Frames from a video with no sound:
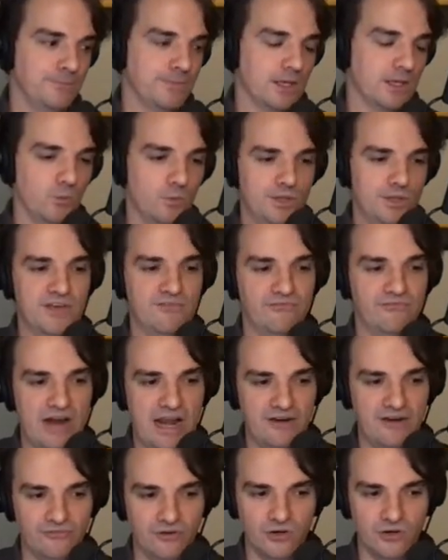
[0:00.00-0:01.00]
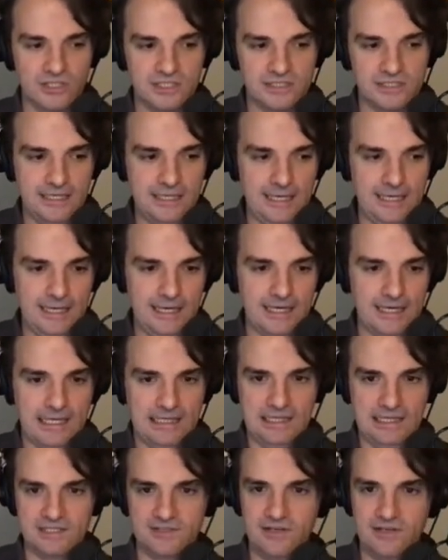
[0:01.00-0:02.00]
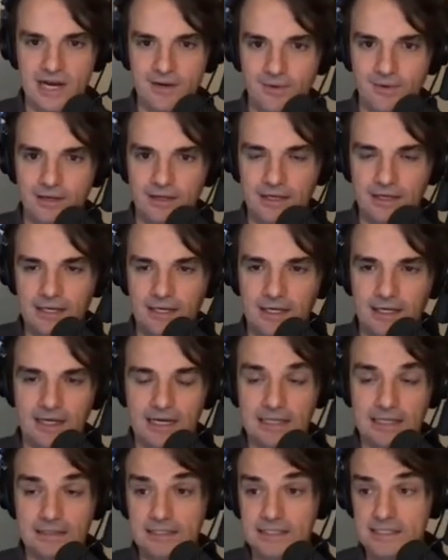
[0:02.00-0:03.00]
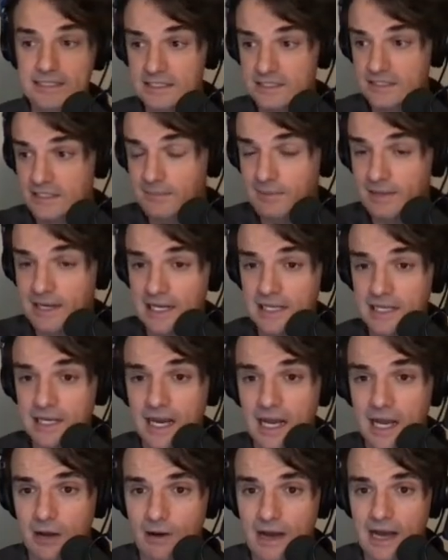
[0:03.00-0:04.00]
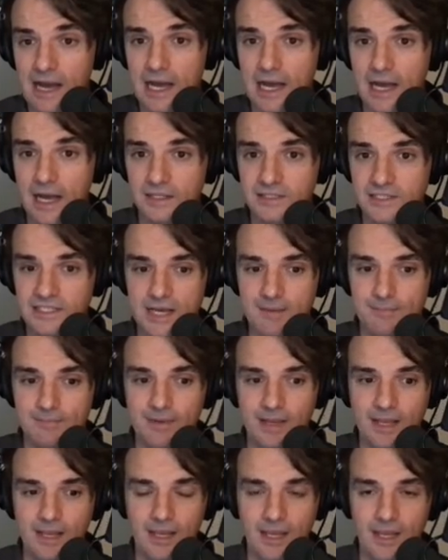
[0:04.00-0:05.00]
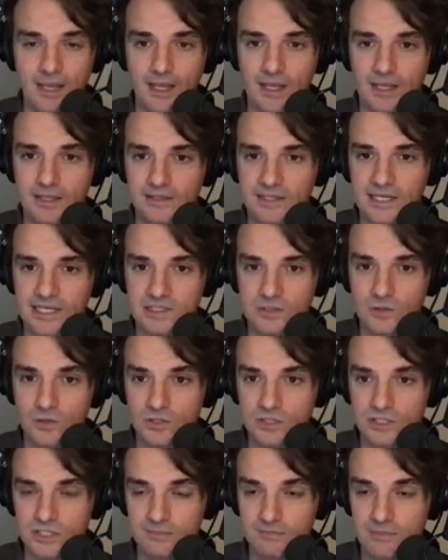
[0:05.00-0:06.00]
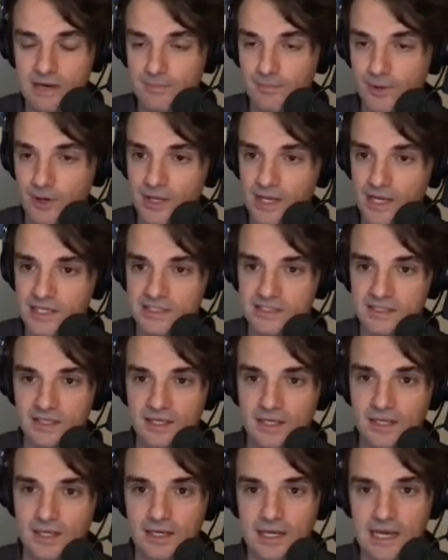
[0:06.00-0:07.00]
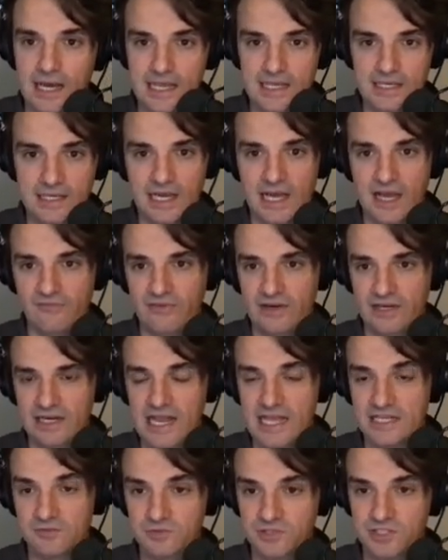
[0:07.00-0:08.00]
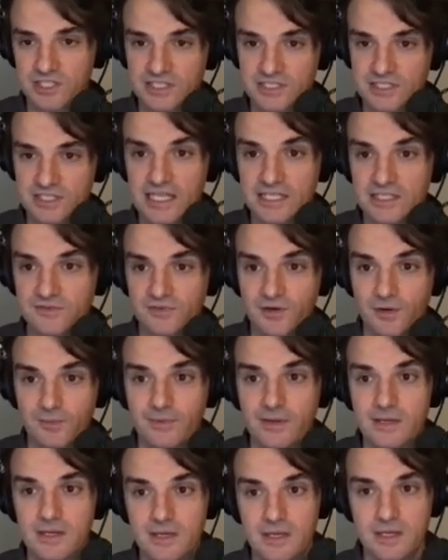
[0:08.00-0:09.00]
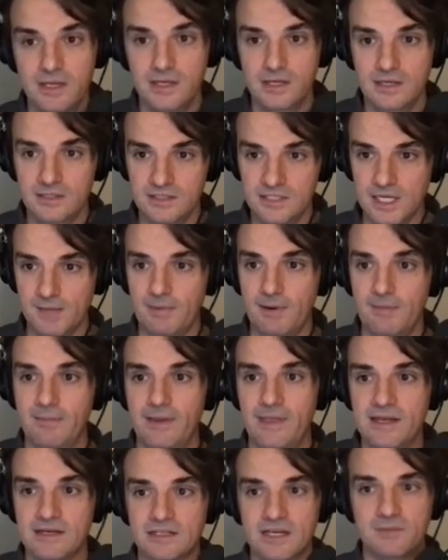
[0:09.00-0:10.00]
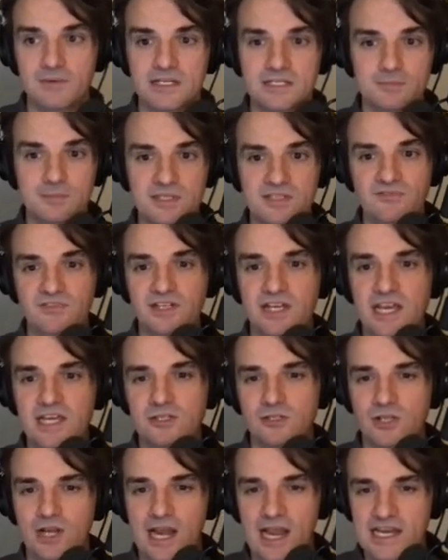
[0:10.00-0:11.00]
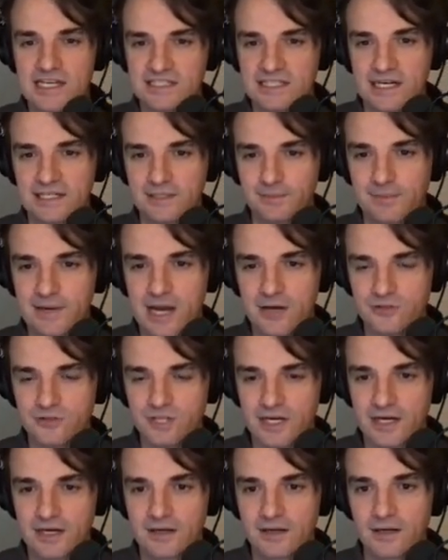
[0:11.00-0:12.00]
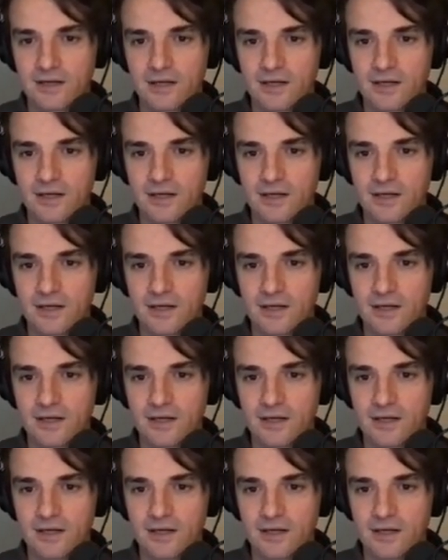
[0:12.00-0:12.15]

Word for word: with the Firefox uh, headless driver. Uh, and this is typically how a Geb uh, test looks in my projects. Uh, I have a class which extends from Geb embedded server specification. I start the browser,